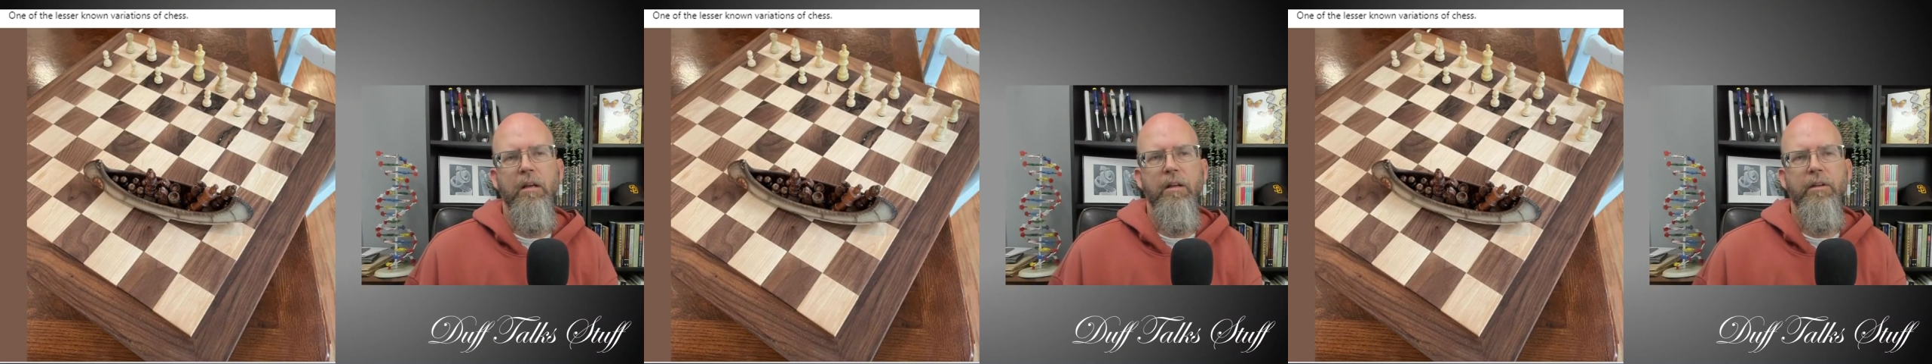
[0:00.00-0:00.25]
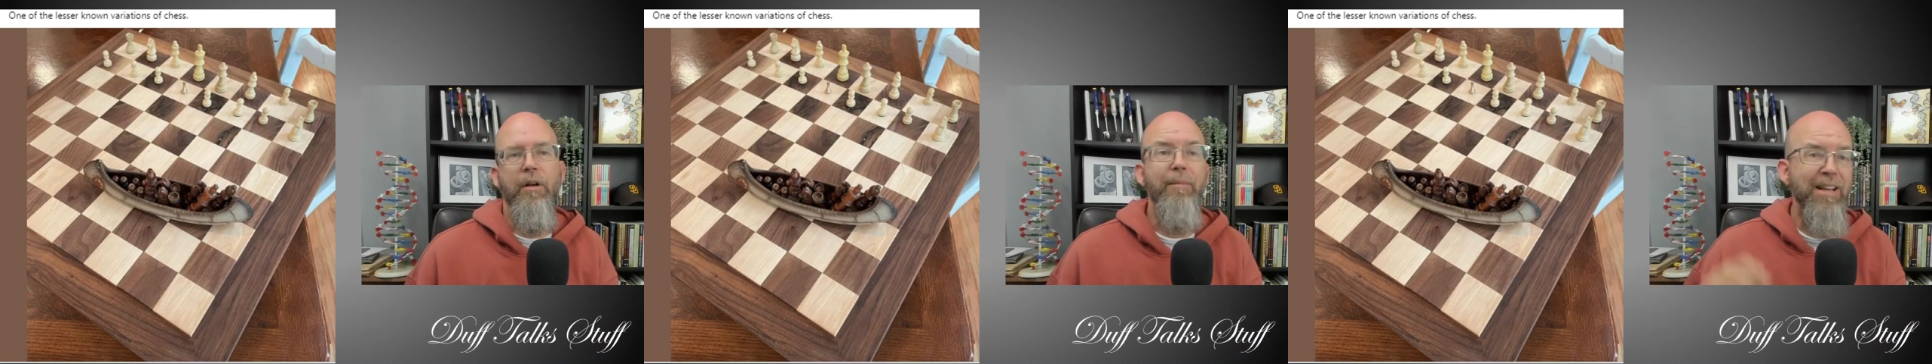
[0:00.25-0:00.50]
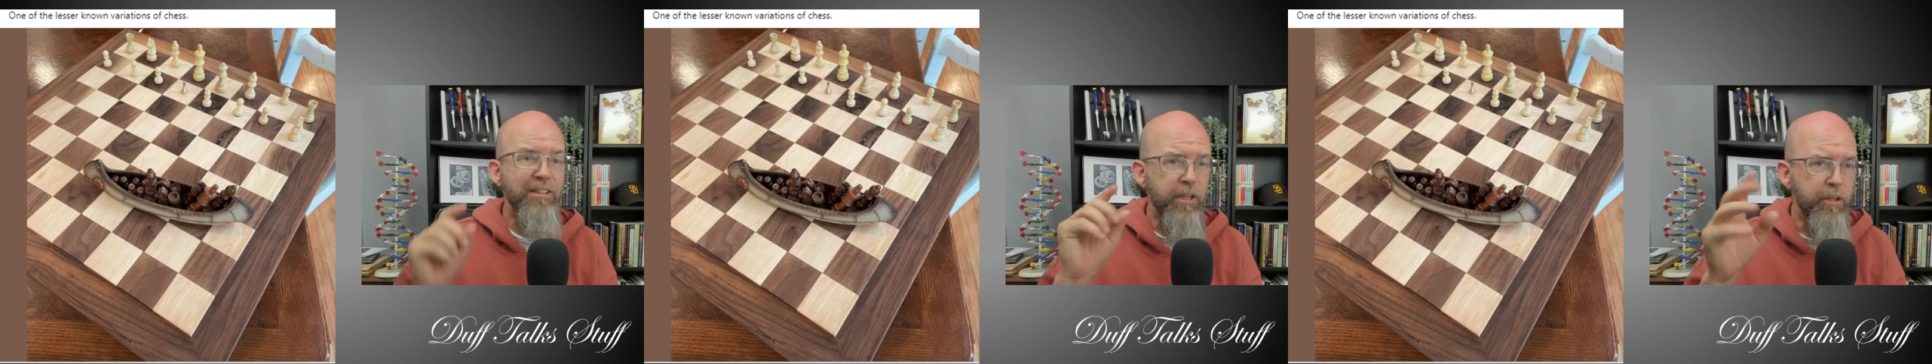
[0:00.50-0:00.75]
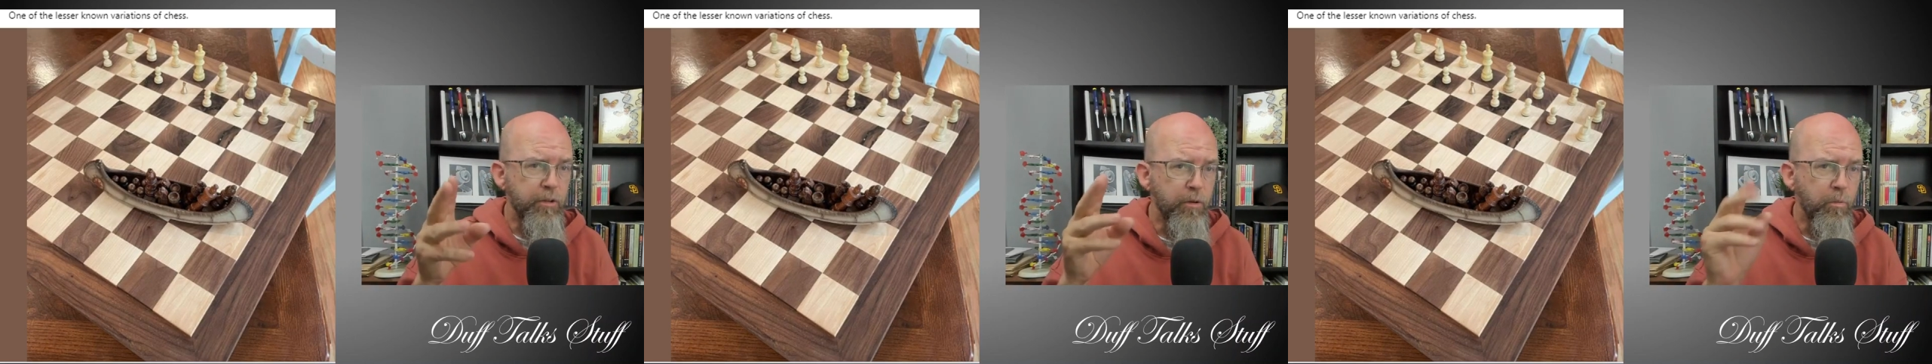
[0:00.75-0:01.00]
So I'm
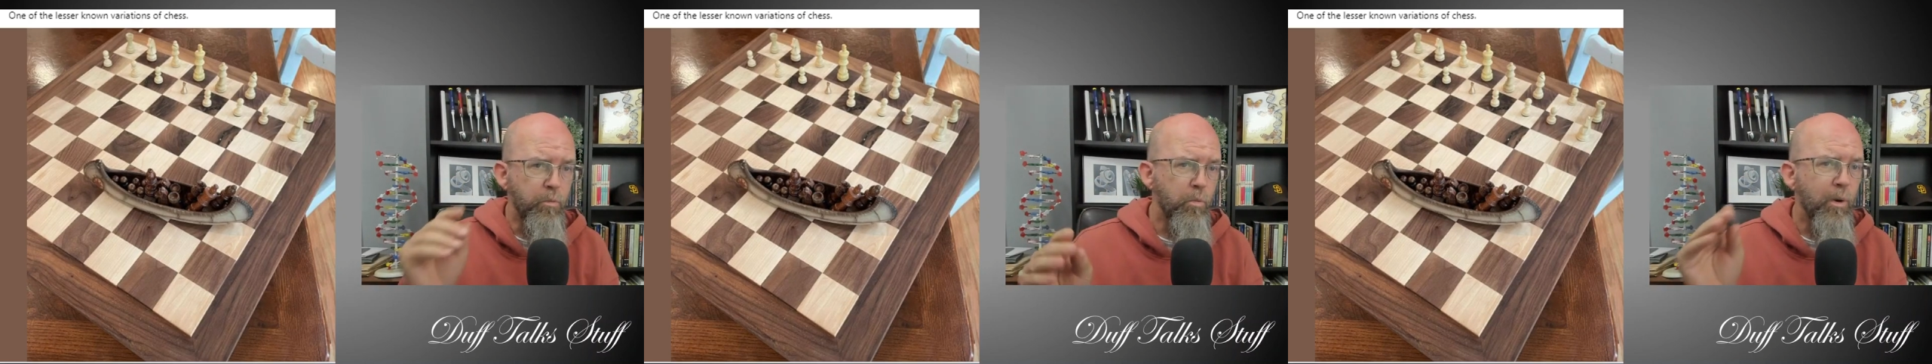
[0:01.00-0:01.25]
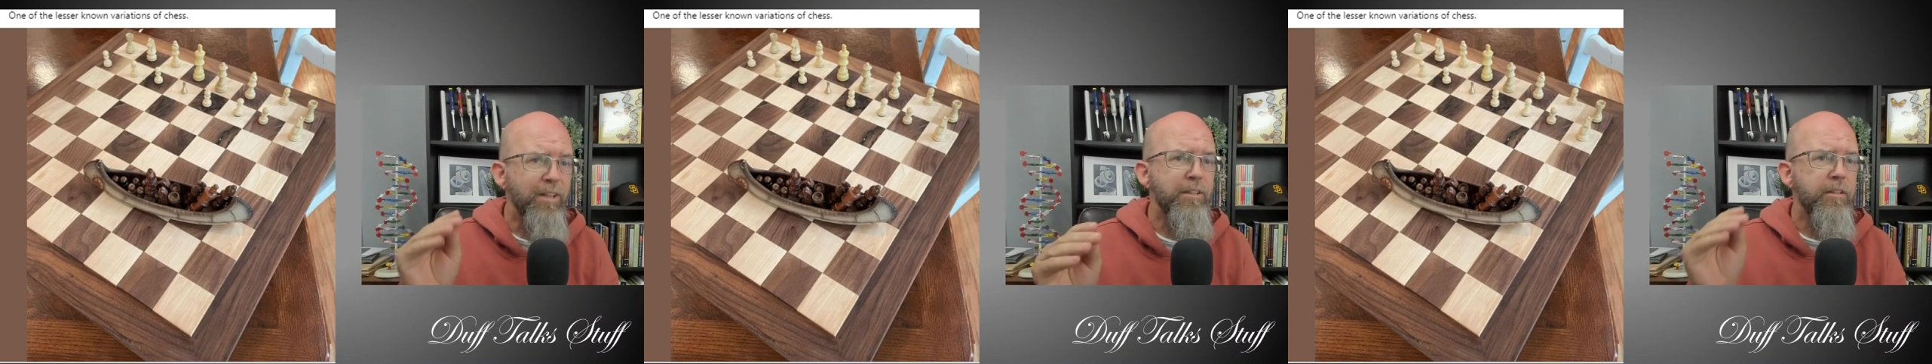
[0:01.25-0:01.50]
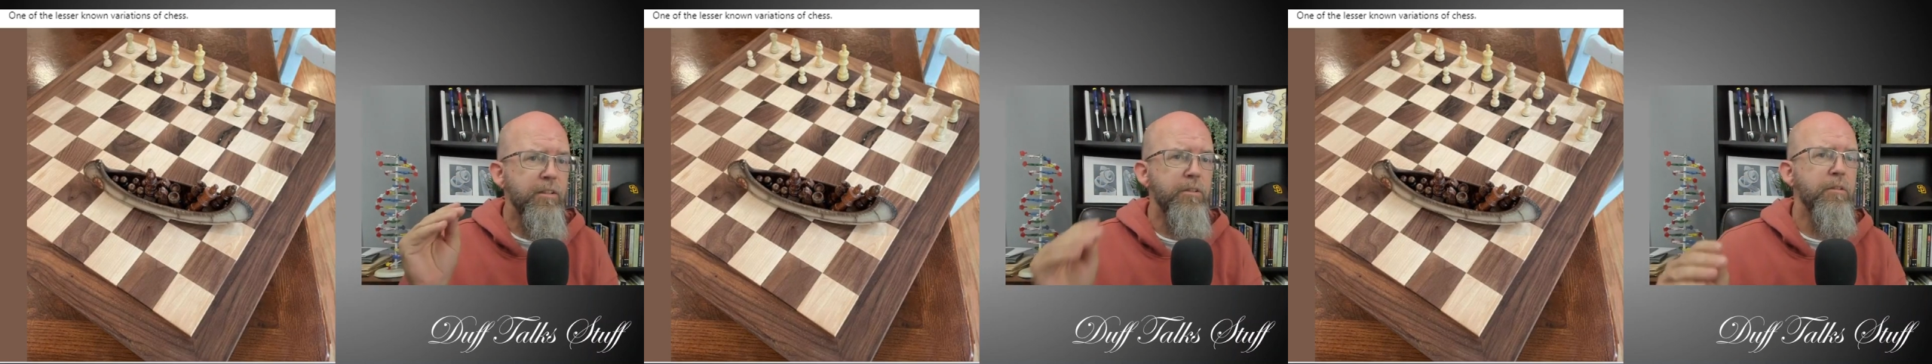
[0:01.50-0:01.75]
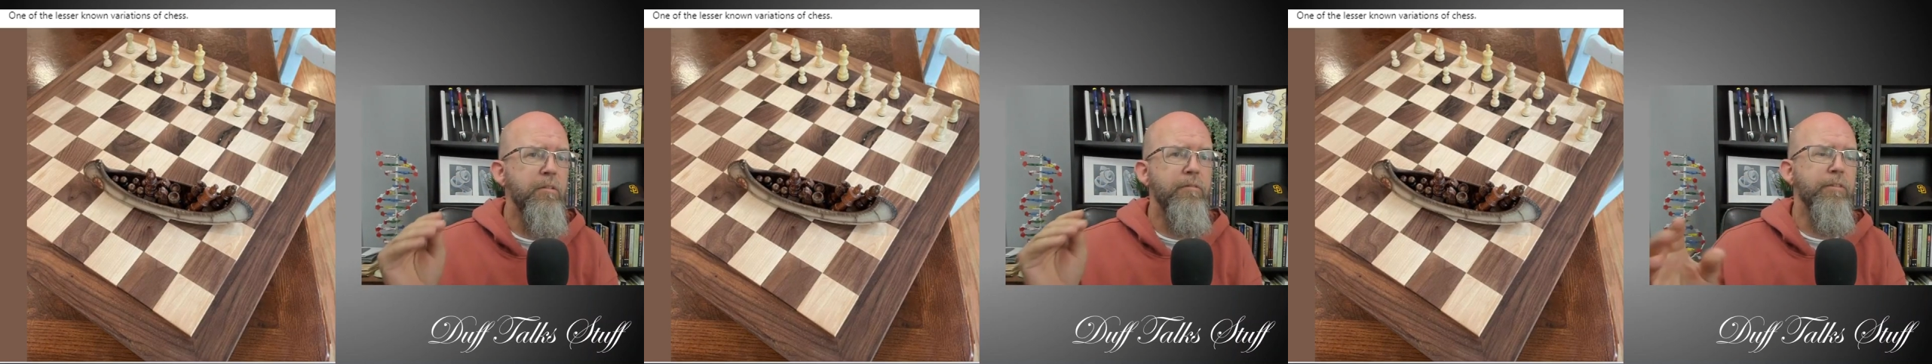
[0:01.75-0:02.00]
asking you, what do
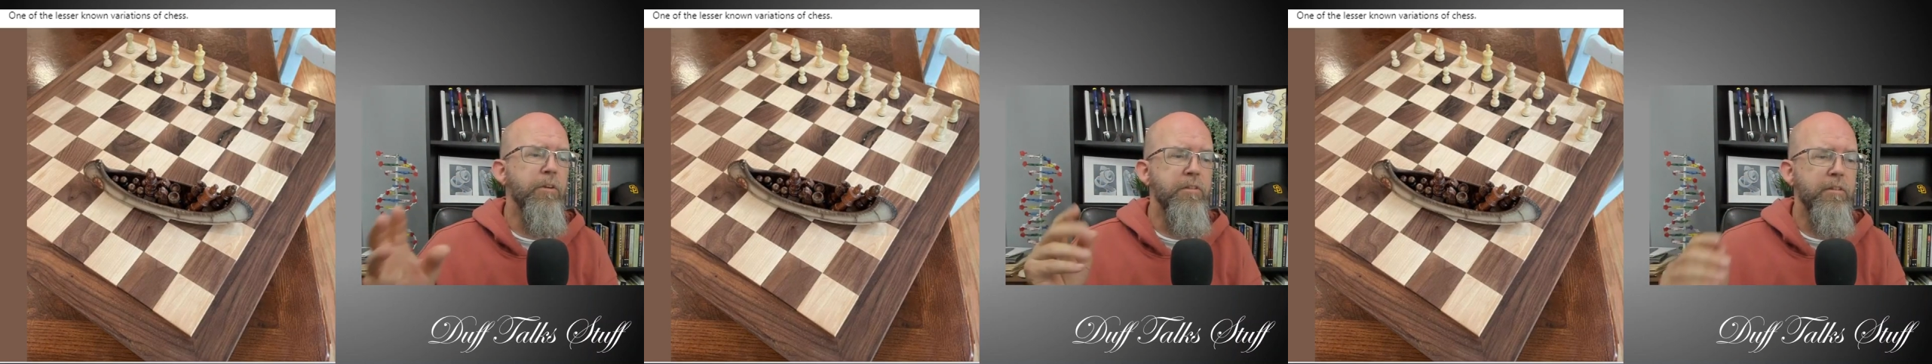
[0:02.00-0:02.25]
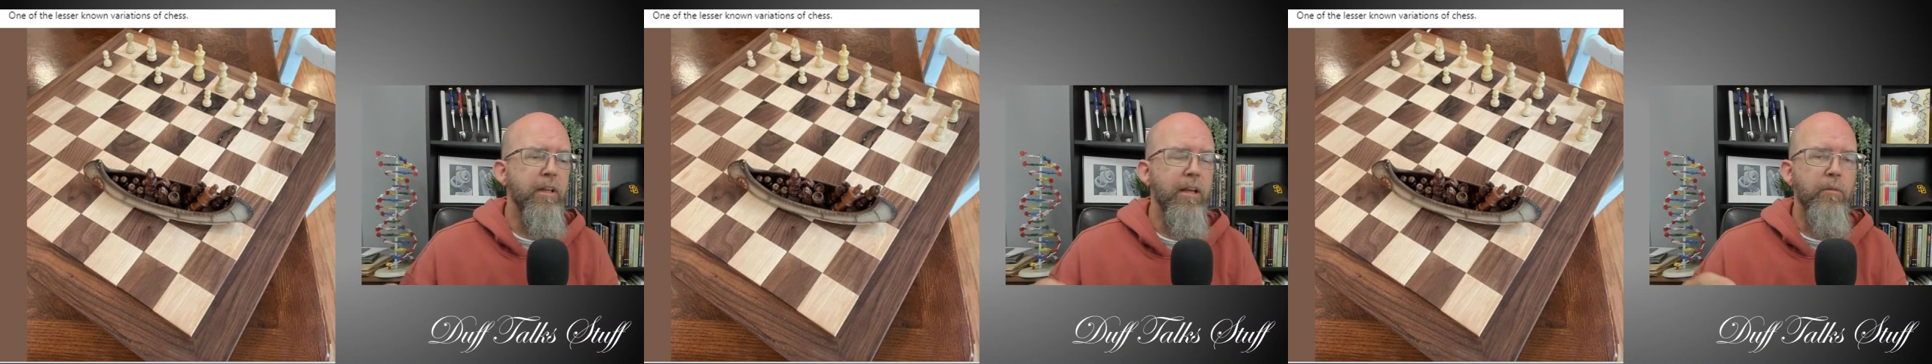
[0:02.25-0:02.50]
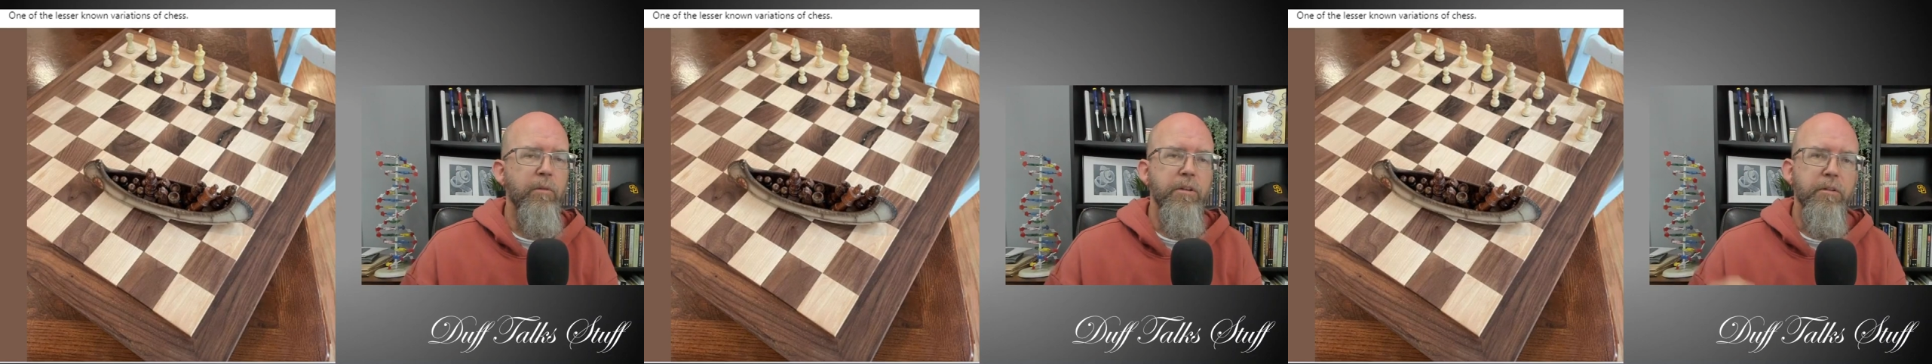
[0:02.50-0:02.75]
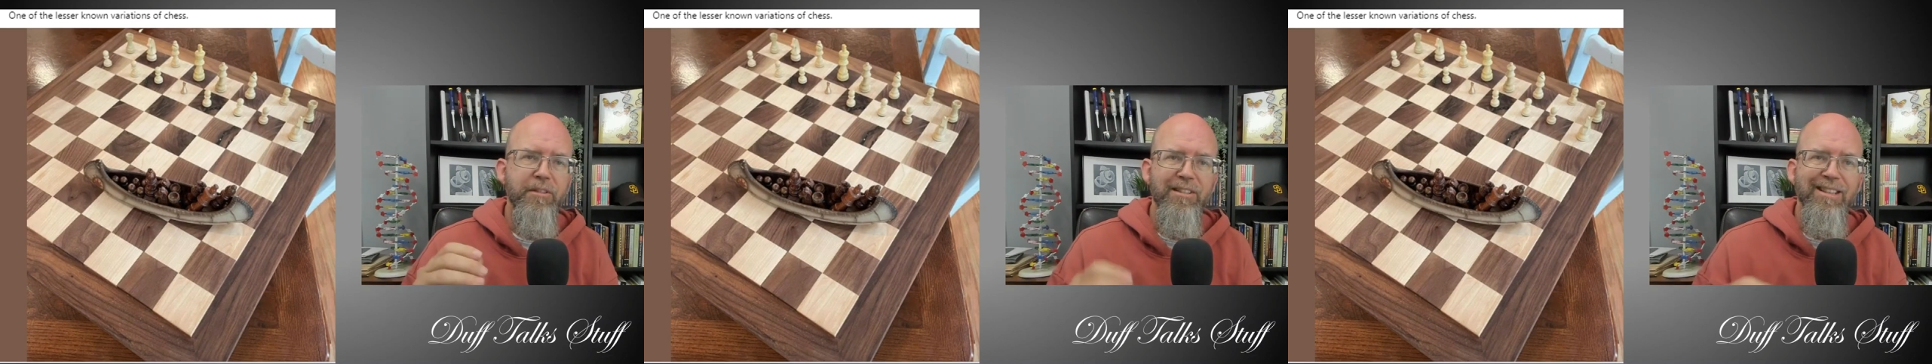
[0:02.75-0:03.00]
you first think when
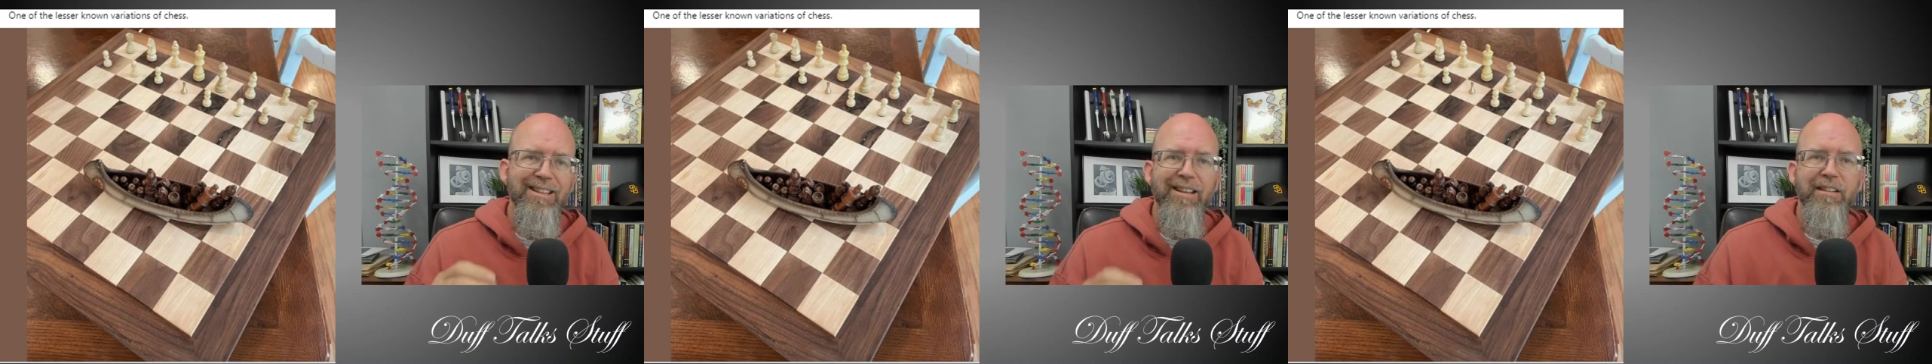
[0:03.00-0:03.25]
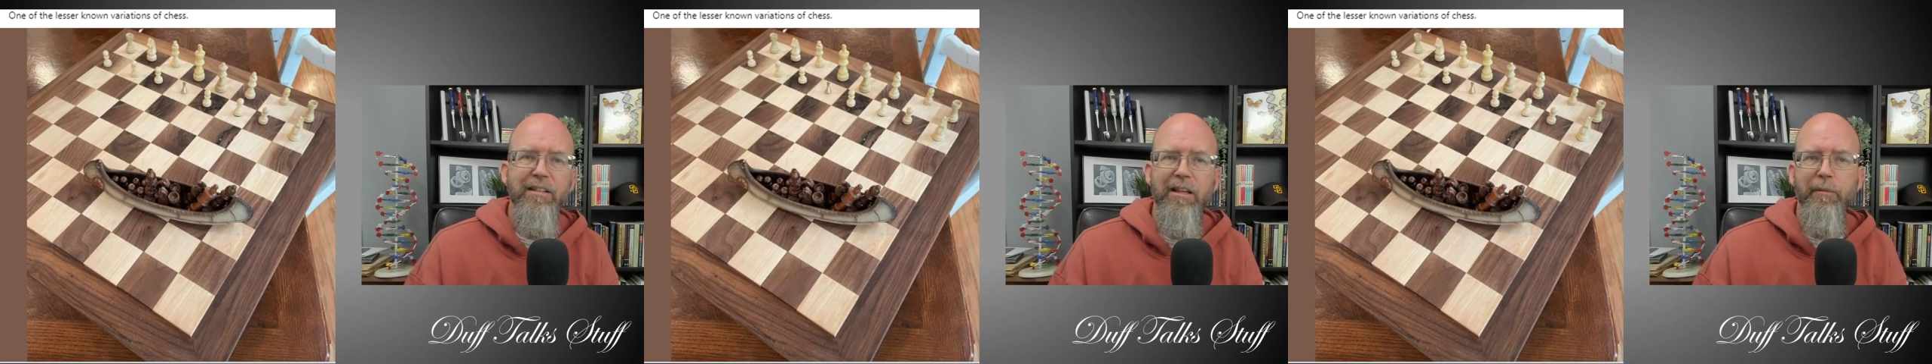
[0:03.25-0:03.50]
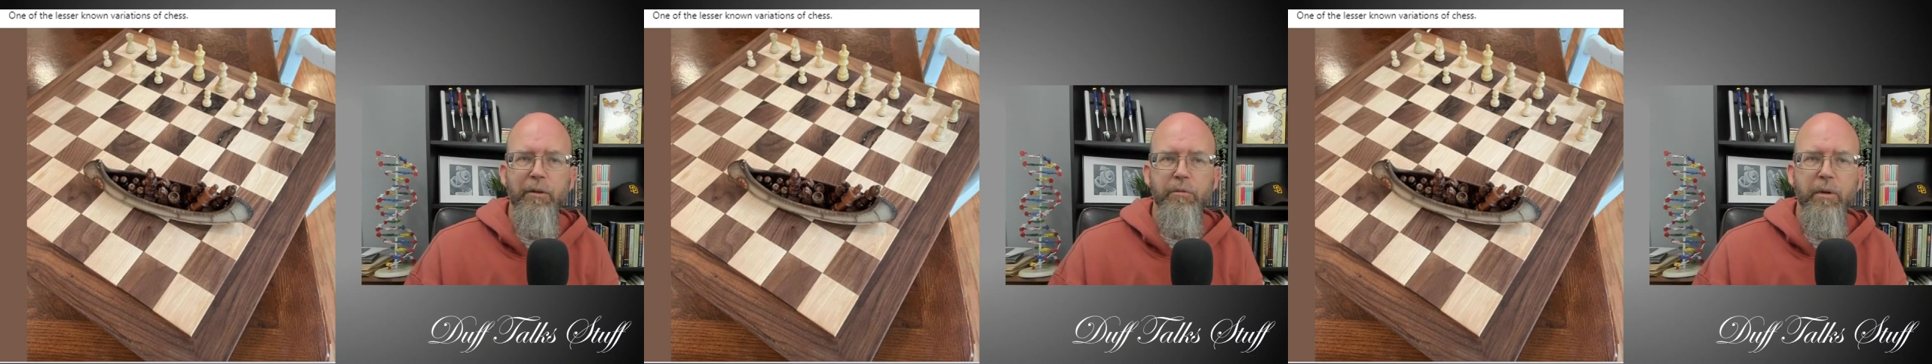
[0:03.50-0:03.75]
you see this image?